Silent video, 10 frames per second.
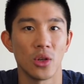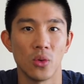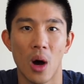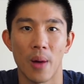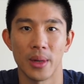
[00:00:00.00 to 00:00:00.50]
you
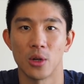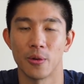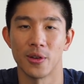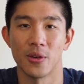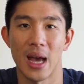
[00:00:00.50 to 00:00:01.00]
want me to
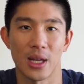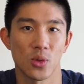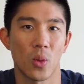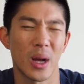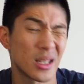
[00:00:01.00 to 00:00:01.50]
review
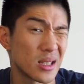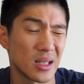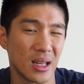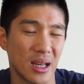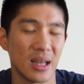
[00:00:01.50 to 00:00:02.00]
next. What's
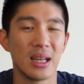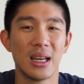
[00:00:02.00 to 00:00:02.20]
the